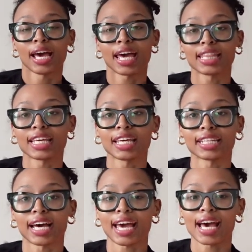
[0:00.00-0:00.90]
And then,
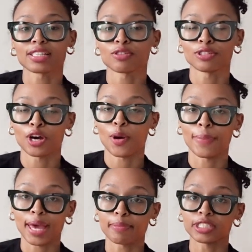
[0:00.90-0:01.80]
like, as you know,
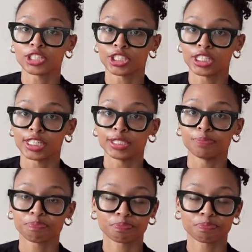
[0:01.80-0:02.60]
babies should